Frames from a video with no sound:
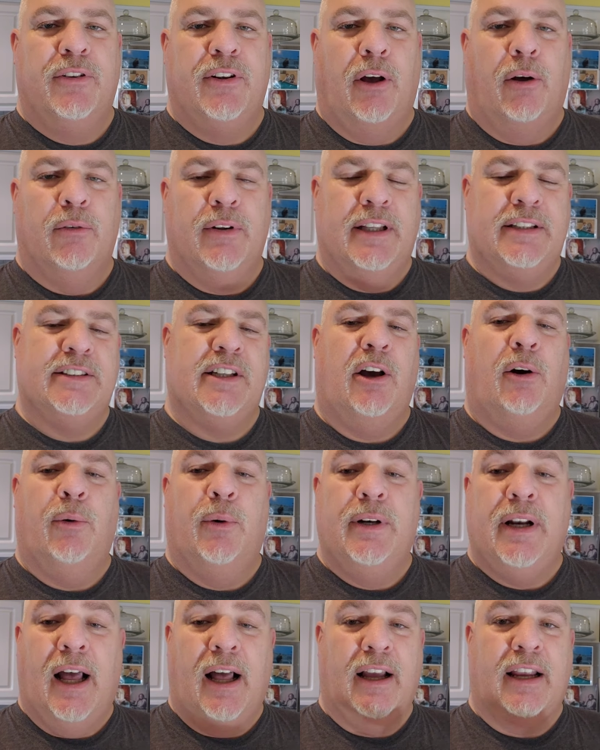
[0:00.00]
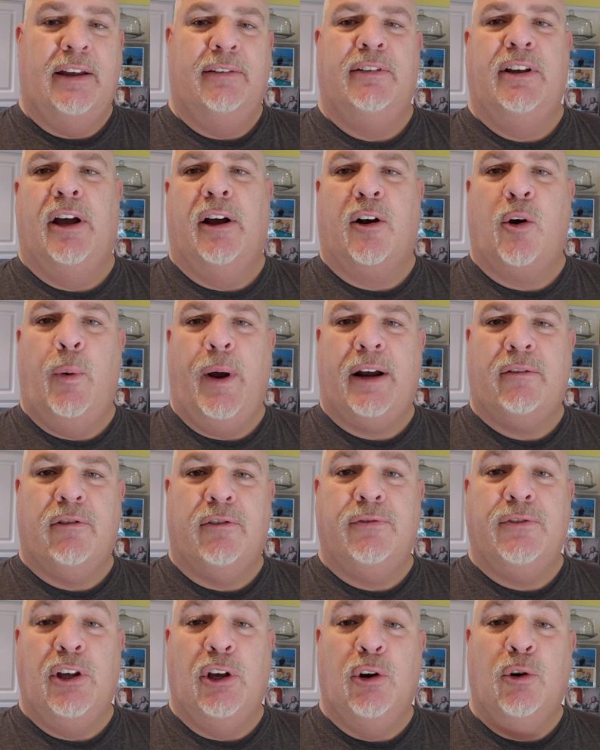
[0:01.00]
So let's go and I'll give you a quick
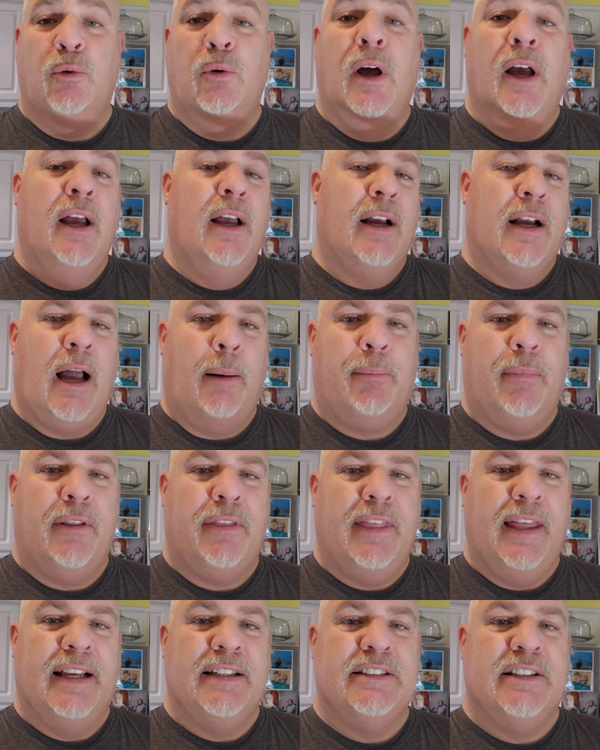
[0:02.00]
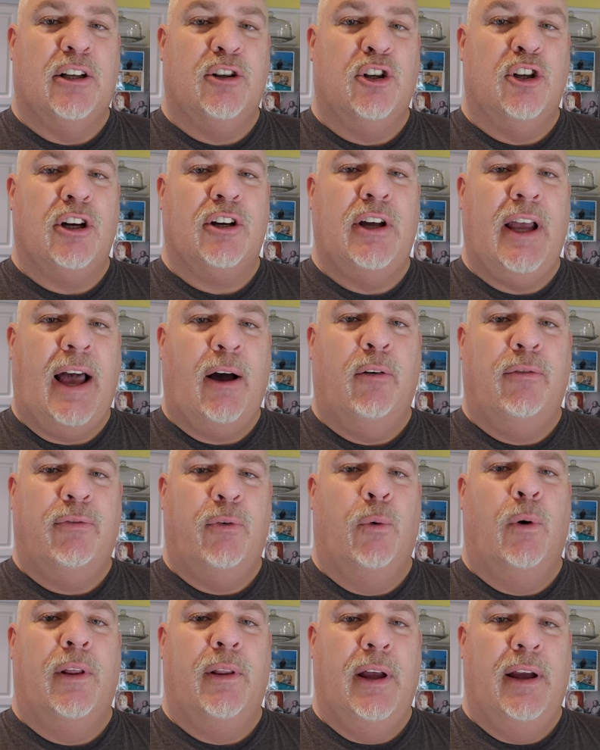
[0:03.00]
review, a couple of things to look out
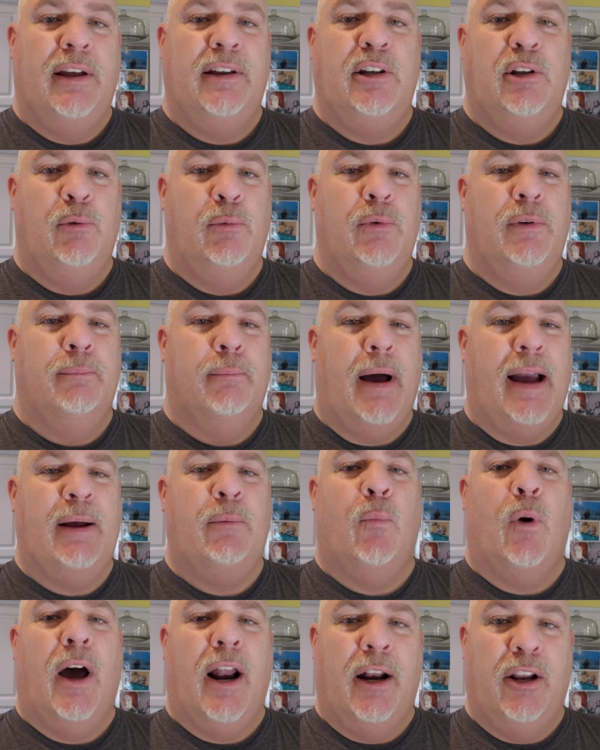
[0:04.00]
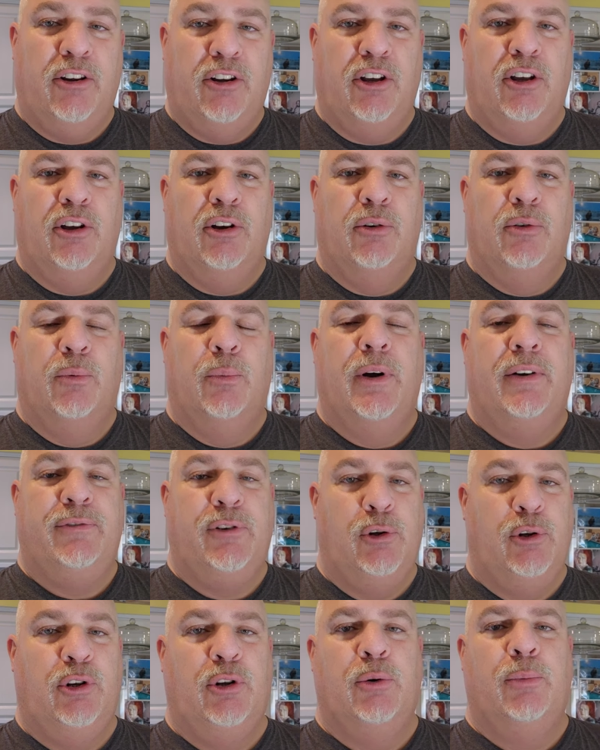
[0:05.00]
for that you might want to do
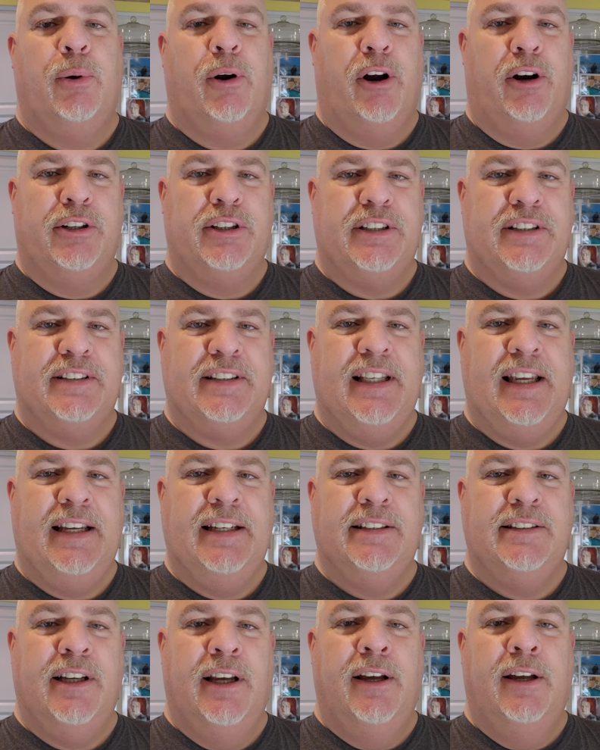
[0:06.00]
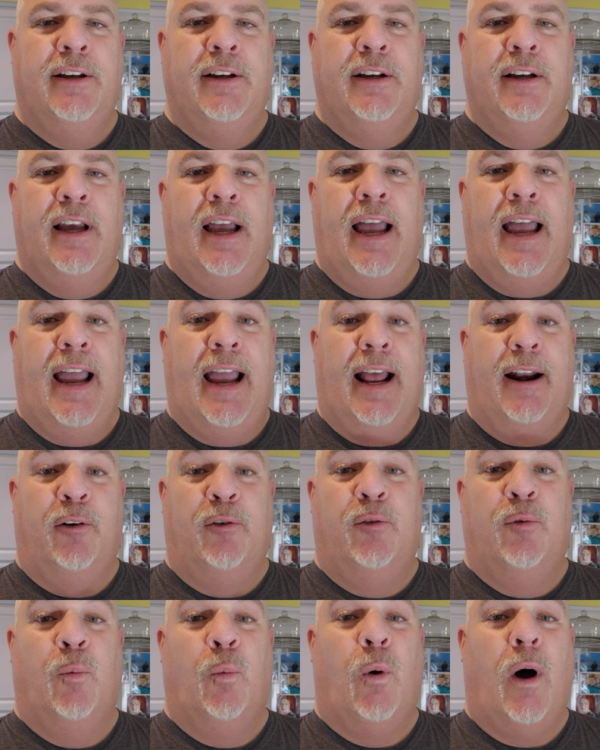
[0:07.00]
if you do purchase these
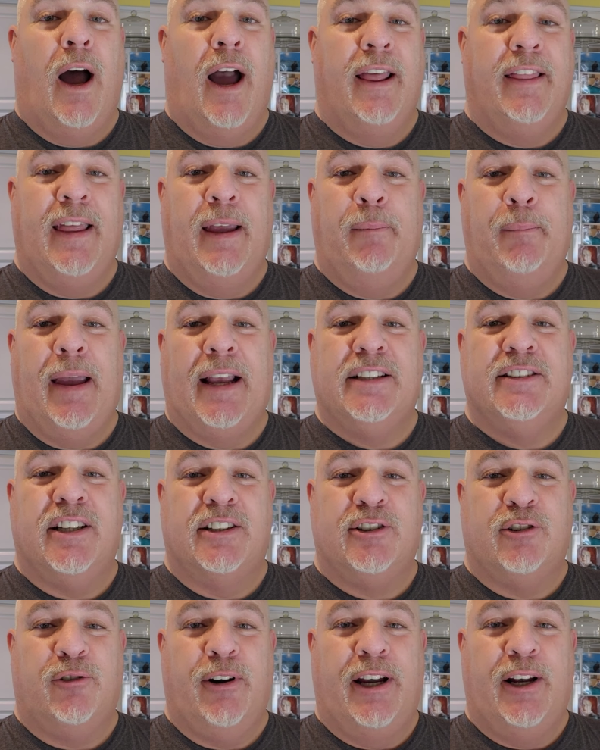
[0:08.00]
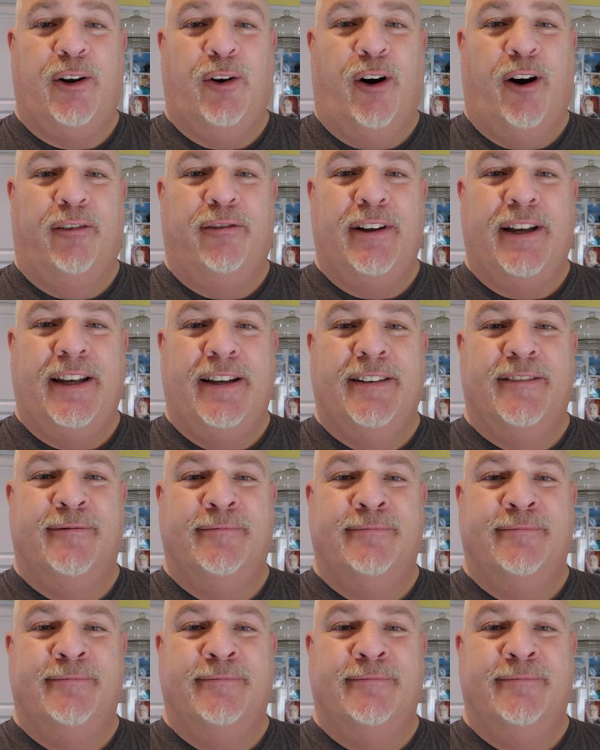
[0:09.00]
and why they make such great coffee.